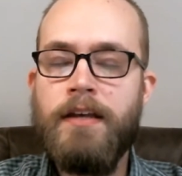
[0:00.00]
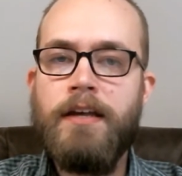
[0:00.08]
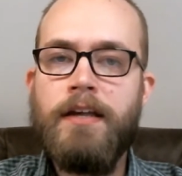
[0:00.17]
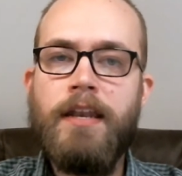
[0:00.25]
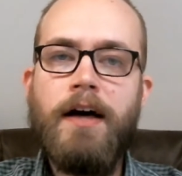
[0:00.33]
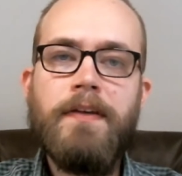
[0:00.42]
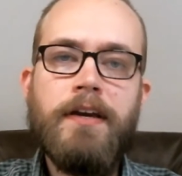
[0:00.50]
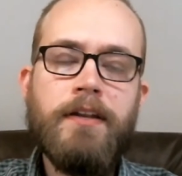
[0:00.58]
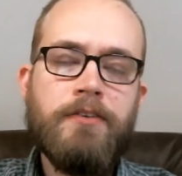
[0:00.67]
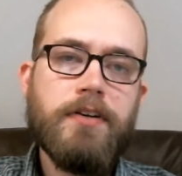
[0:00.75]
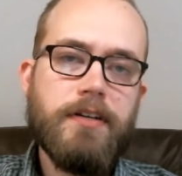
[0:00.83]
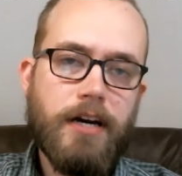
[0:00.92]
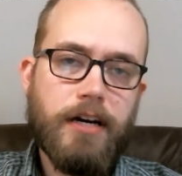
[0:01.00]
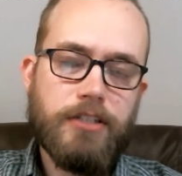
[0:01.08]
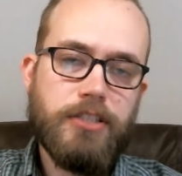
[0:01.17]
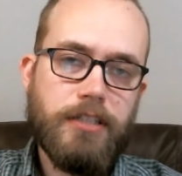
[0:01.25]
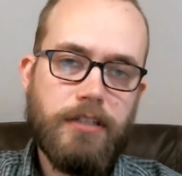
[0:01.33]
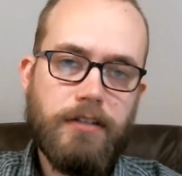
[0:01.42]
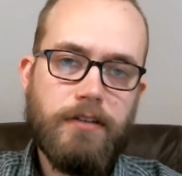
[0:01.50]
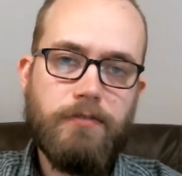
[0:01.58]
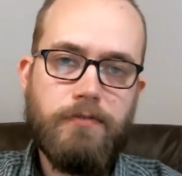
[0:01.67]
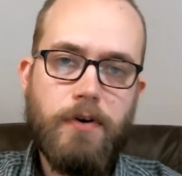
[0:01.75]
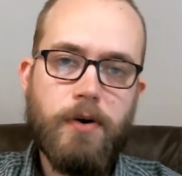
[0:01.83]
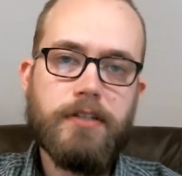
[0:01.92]
Now, the introduction
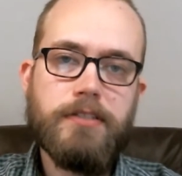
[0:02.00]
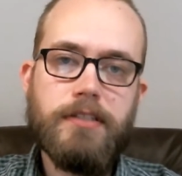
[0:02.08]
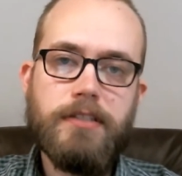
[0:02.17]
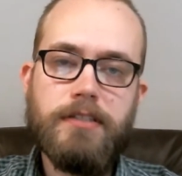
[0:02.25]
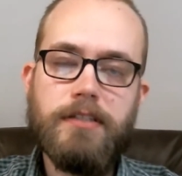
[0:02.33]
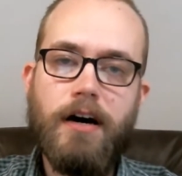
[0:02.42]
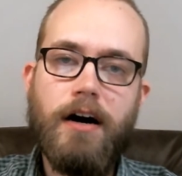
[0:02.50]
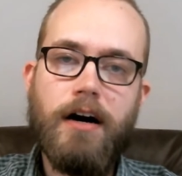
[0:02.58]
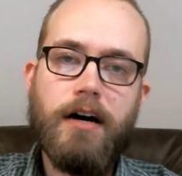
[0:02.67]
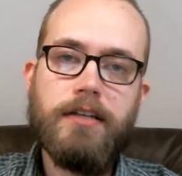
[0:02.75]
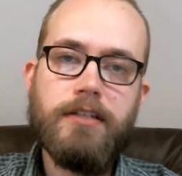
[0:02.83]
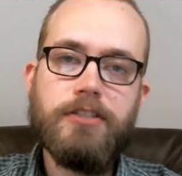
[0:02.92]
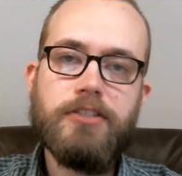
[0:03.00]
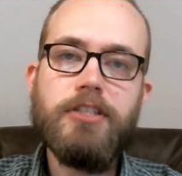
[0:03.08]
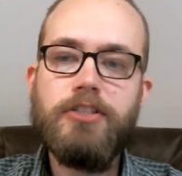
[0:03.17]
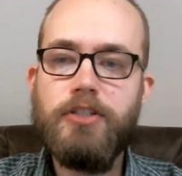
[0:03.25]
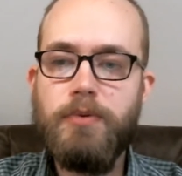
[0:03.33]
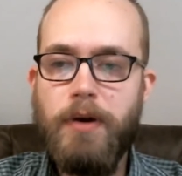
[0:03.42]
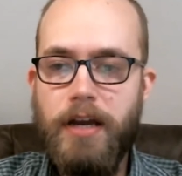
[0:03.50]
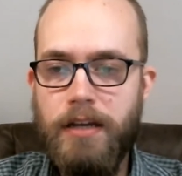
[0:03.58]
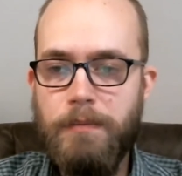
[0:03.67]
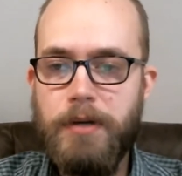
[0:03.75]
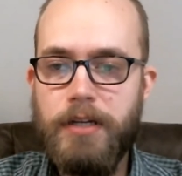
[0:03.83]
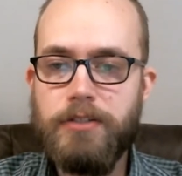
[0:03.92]
focuses on
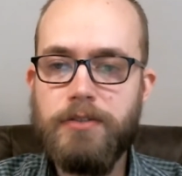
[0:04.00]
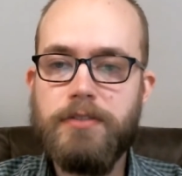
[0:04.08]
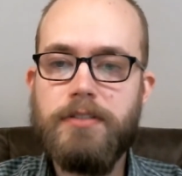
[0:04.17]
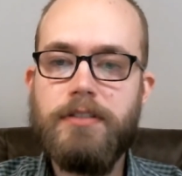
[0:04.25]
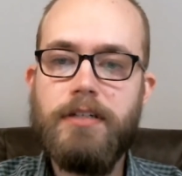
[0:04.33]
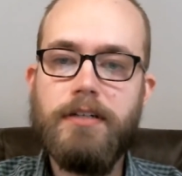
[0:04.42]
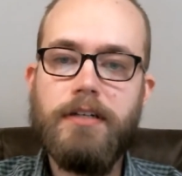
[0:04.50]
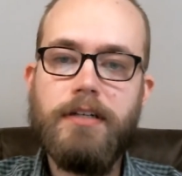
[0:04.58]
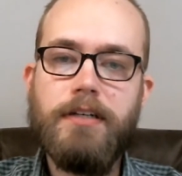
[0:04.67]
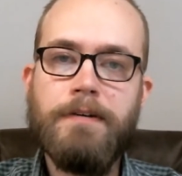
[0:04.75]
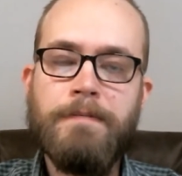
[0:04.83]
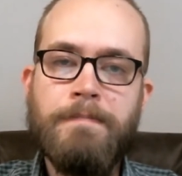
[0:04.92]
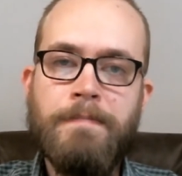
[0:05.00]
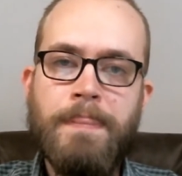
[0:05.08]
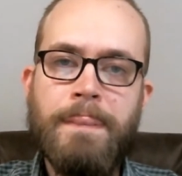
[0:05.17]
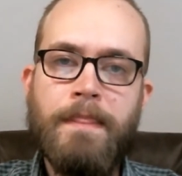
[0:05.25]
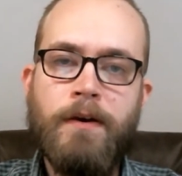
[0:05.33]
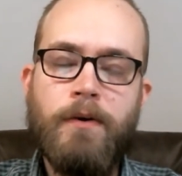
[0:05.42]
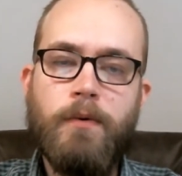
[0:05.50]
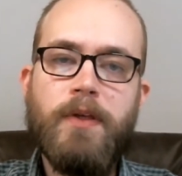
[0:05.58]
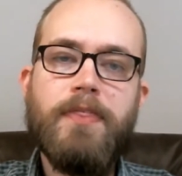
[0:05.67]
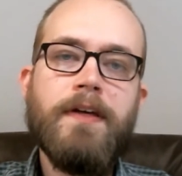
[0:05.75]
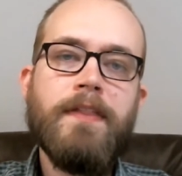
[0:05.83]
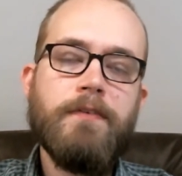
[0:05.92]
situating Mitchell's theory
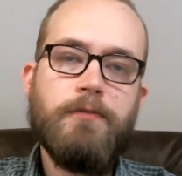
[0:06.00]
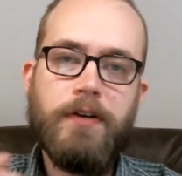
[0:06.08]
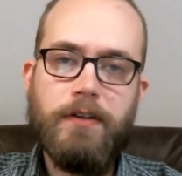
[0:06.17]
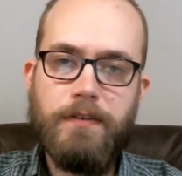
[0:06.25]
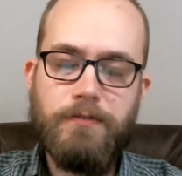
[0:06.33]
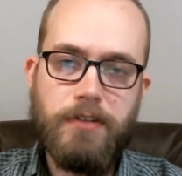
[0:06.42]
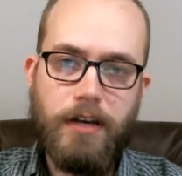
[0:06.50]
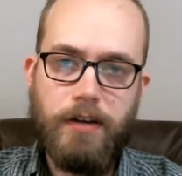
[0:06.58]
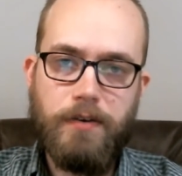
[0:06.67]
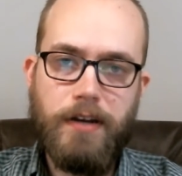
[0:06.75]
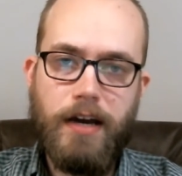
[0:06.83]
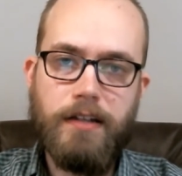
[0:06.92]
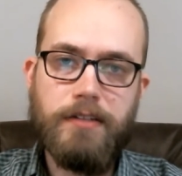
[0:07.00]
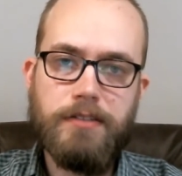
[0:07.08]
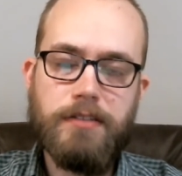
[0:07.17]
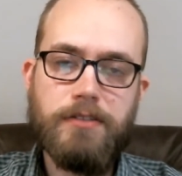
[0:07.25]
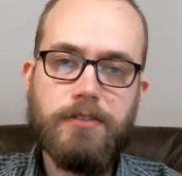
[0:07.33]
within the field of psychoanalysis.